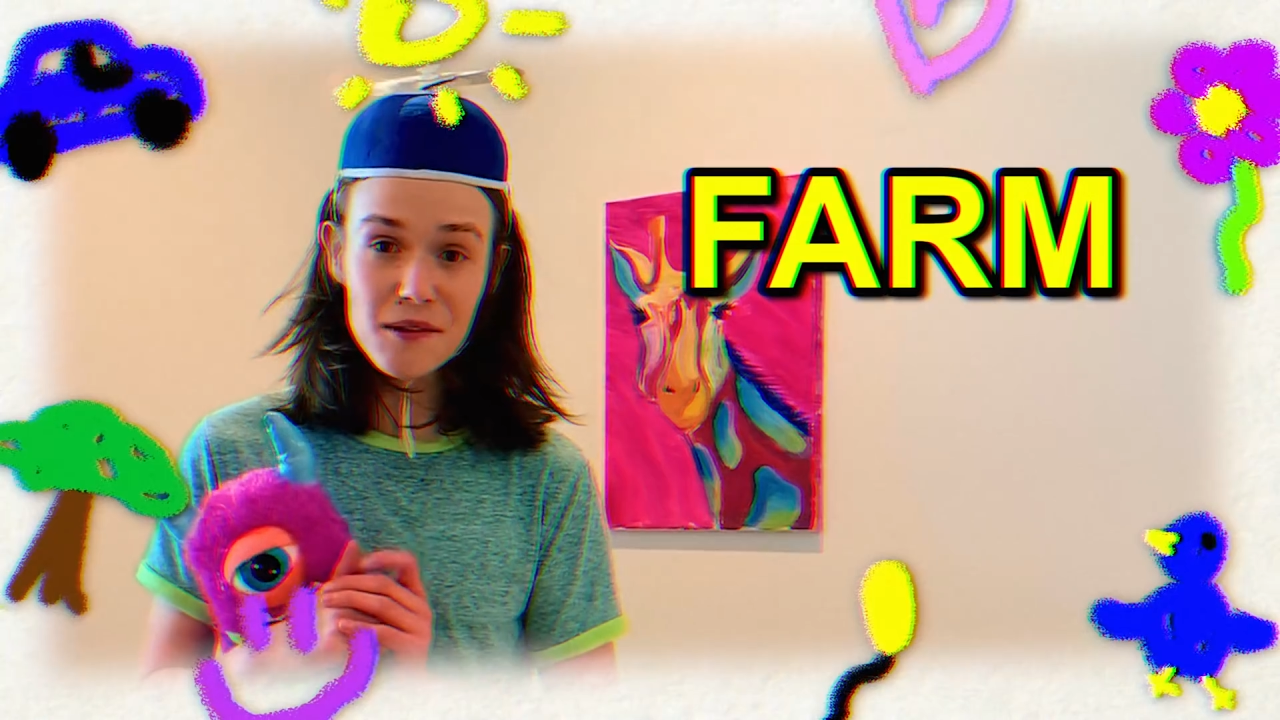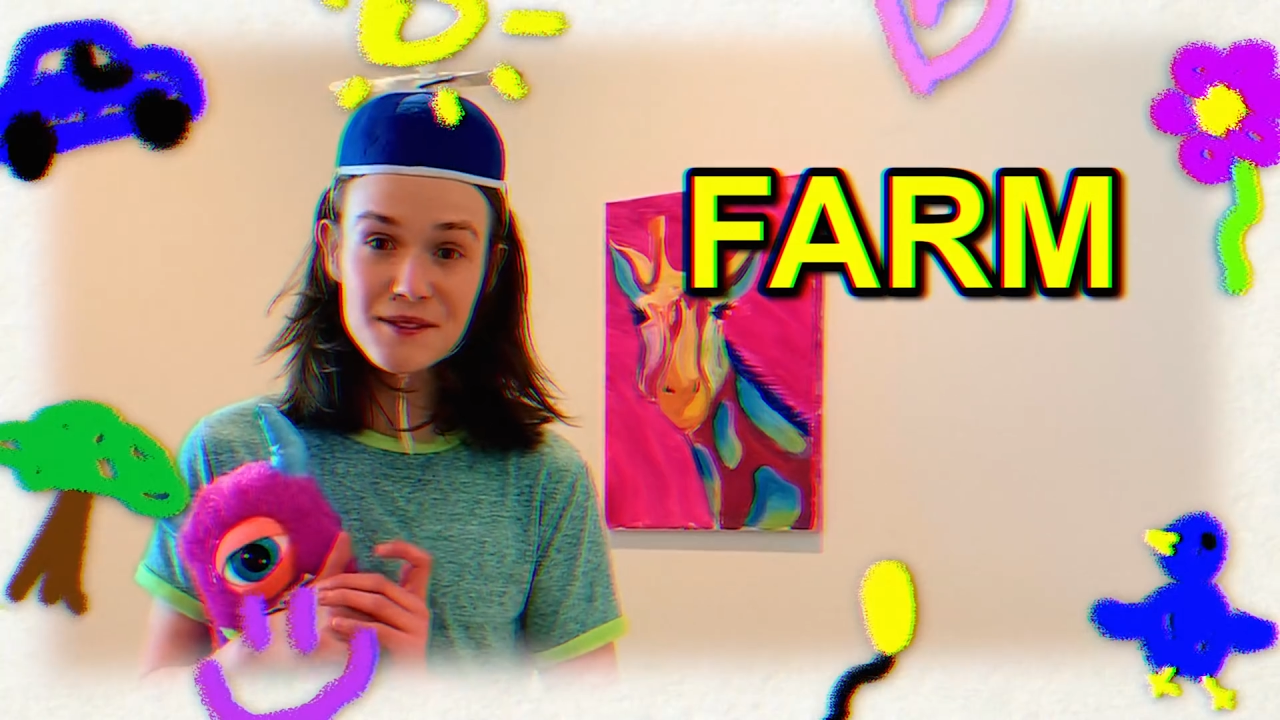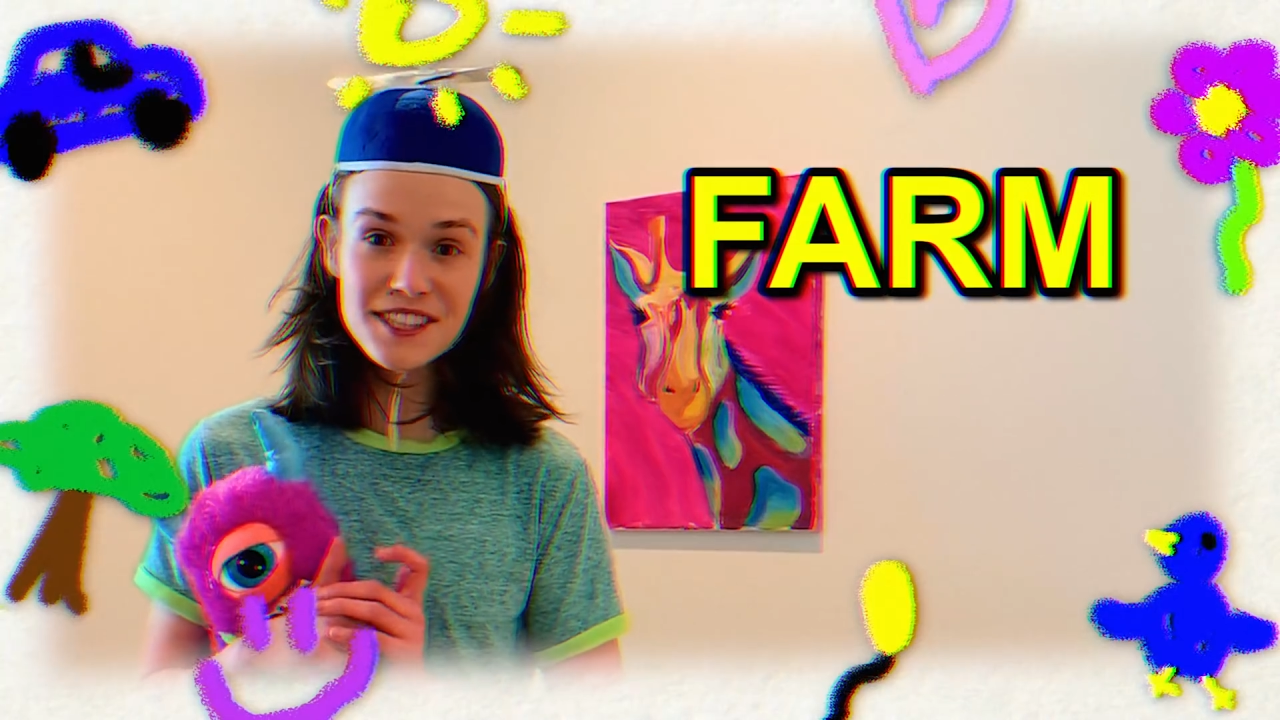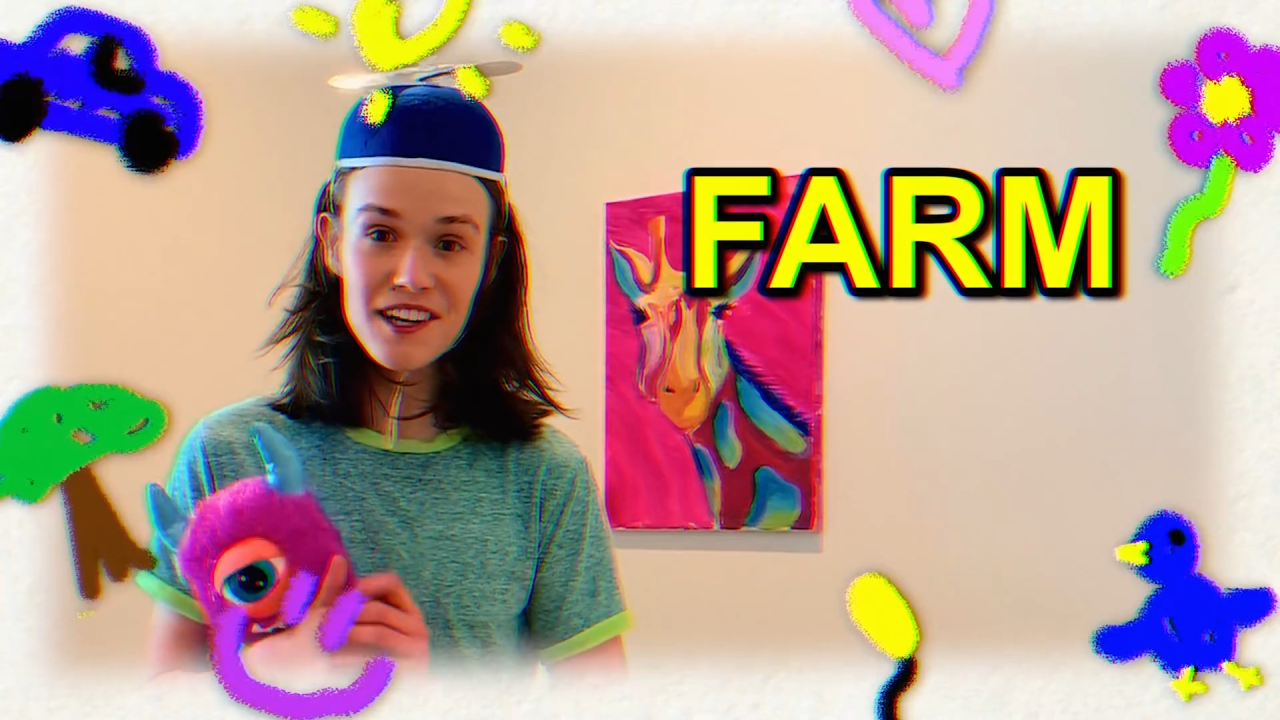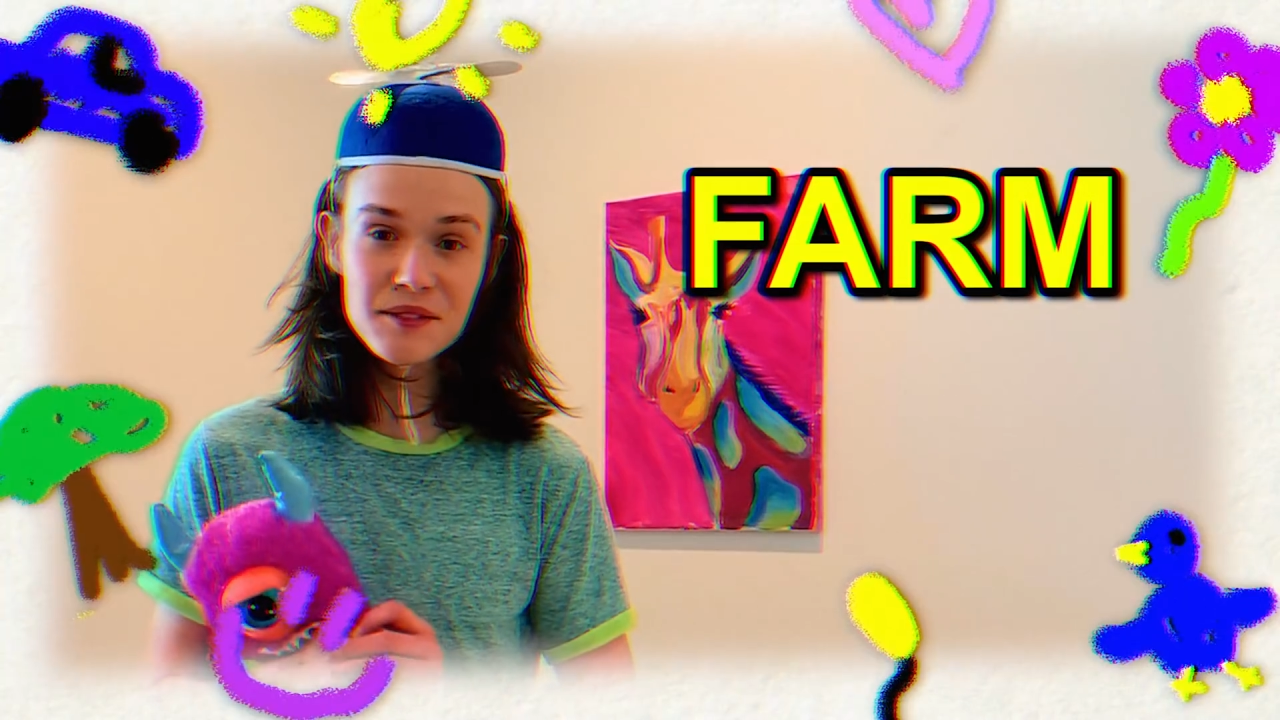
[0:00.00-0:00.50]

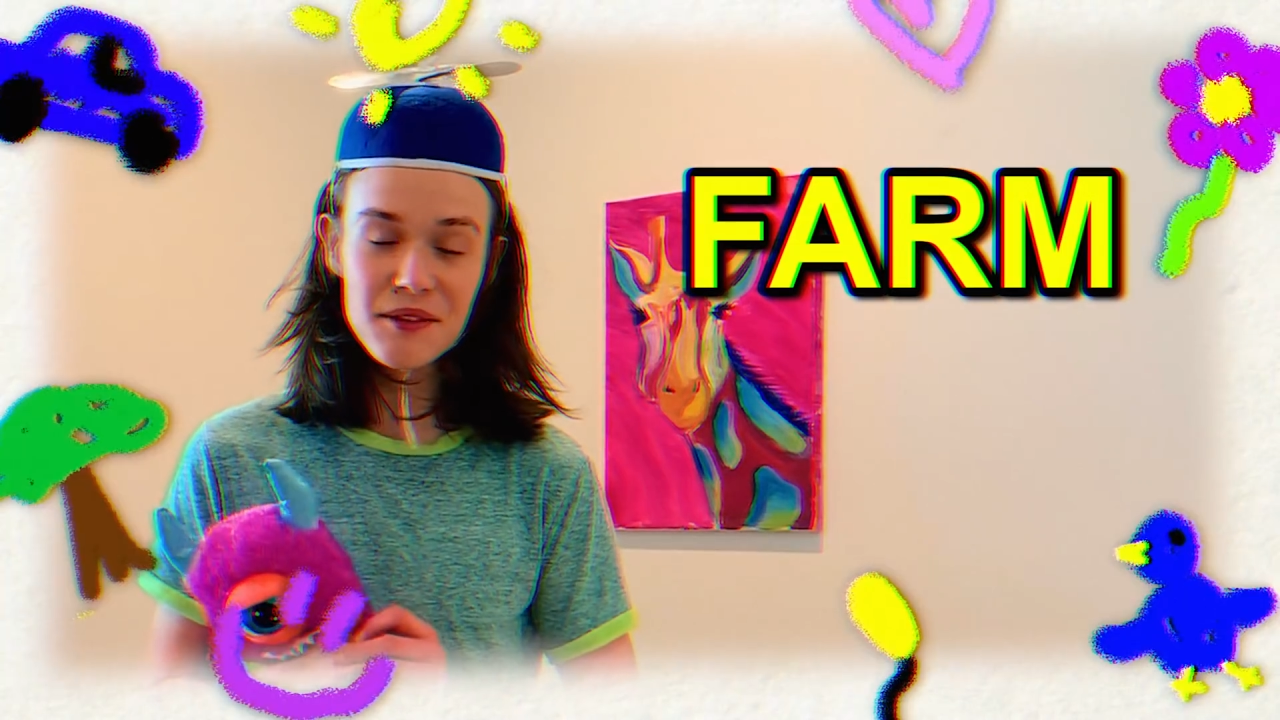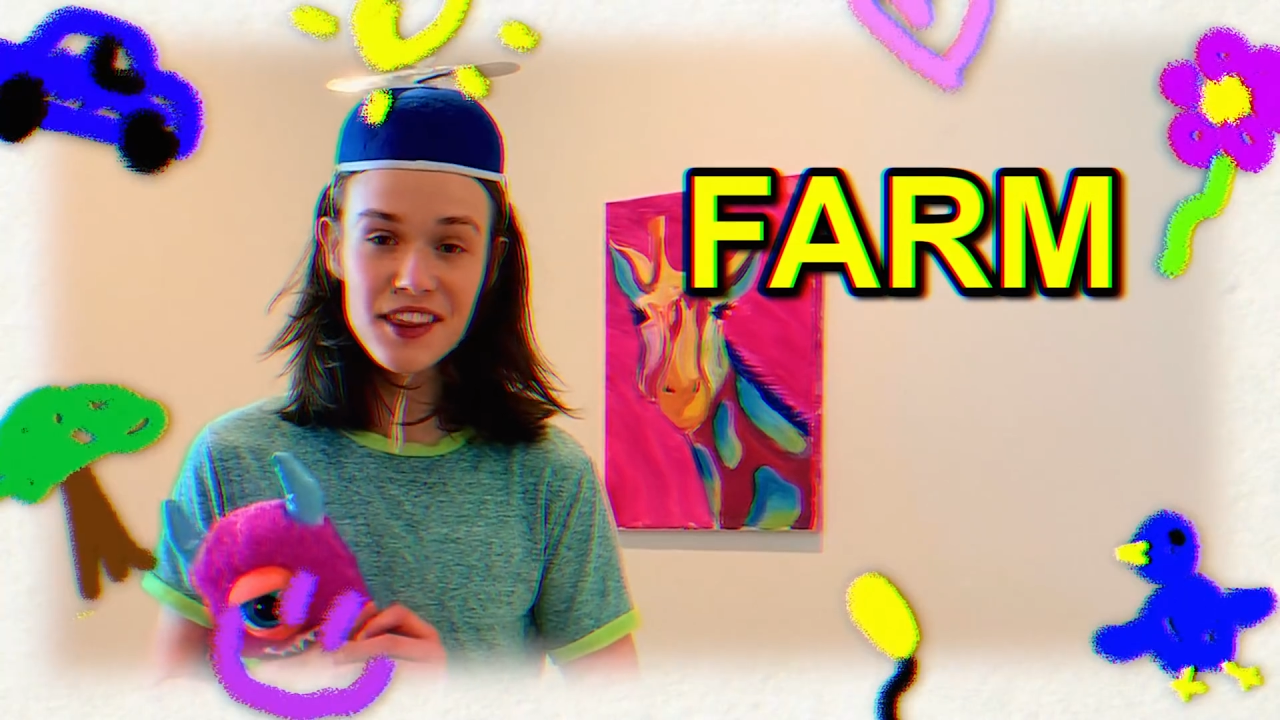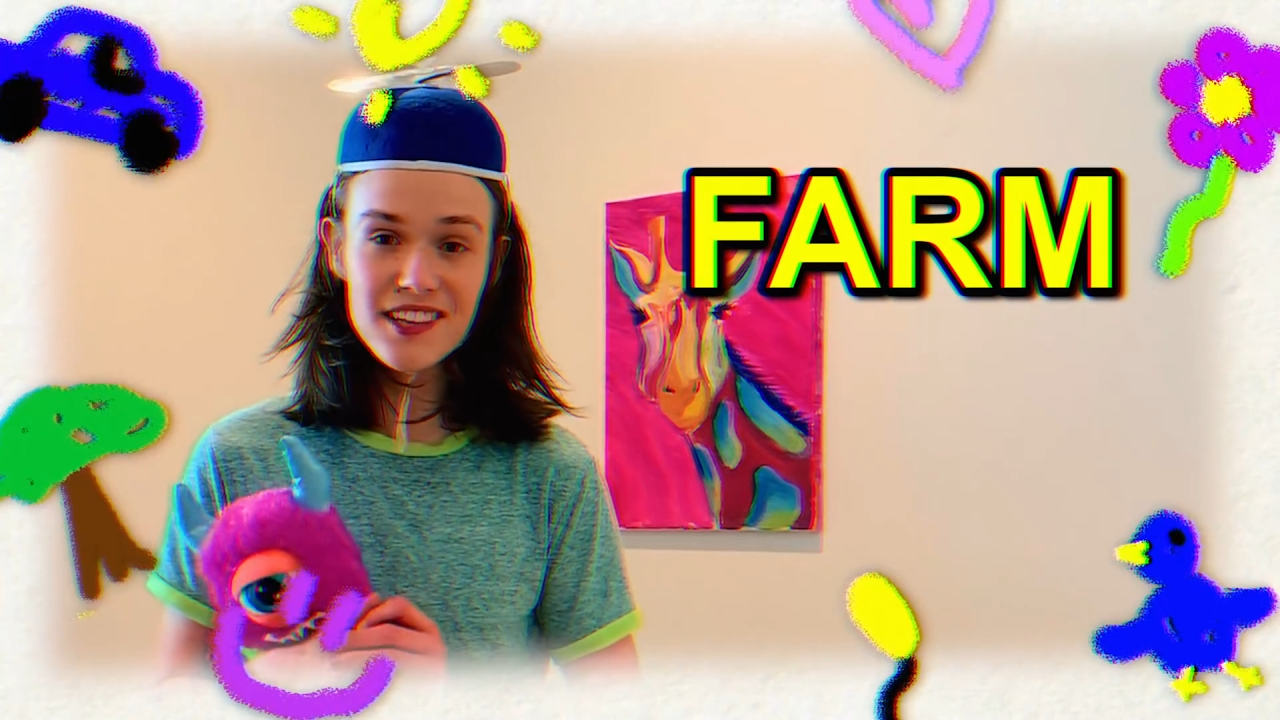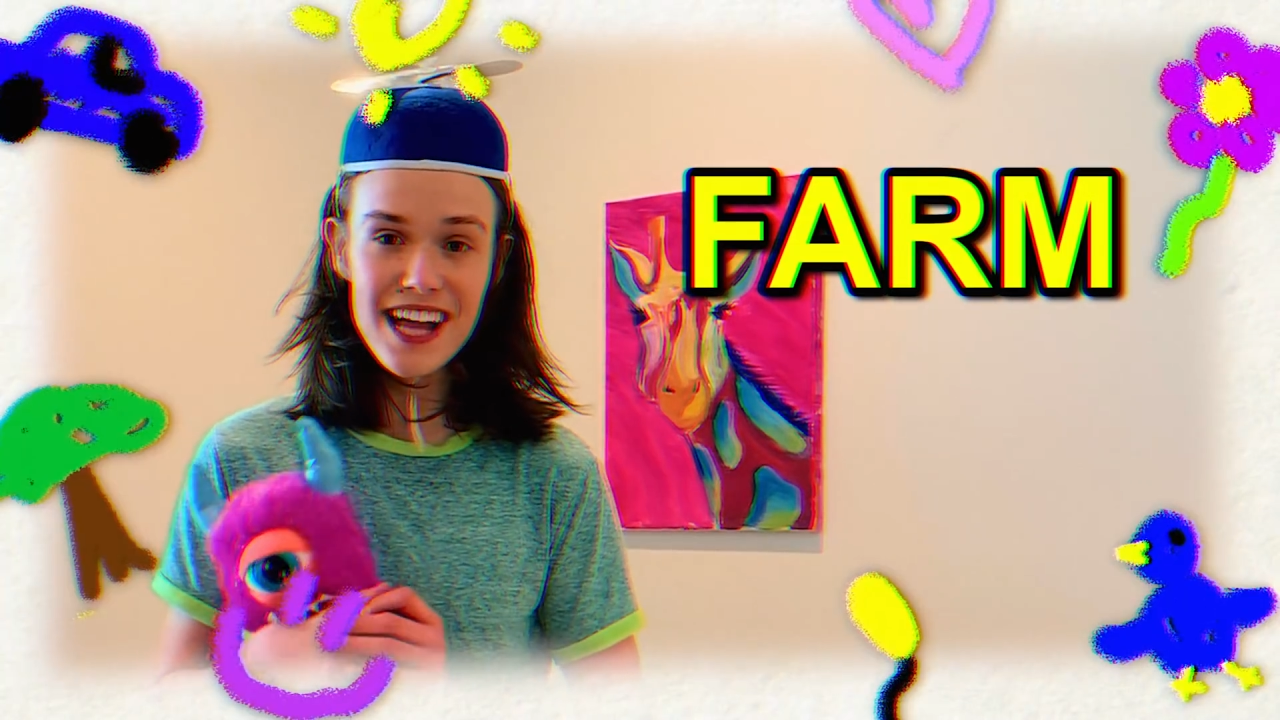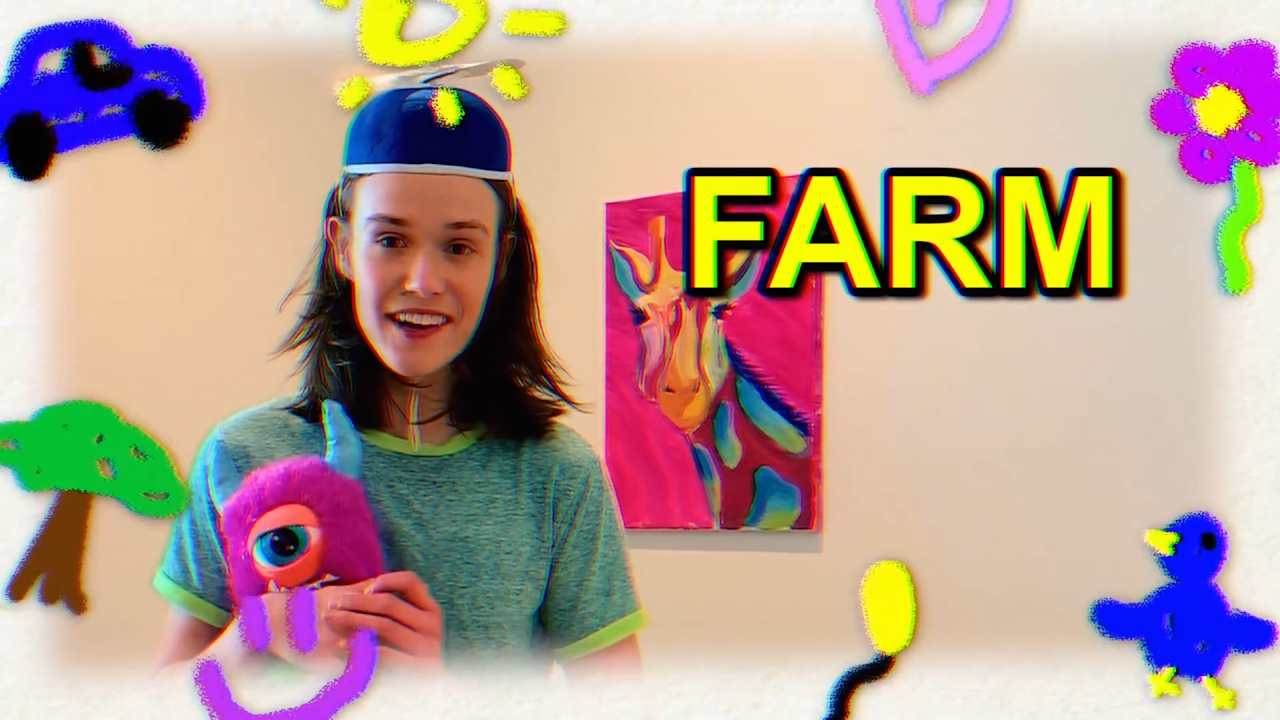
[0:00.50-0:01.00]
starts with the letter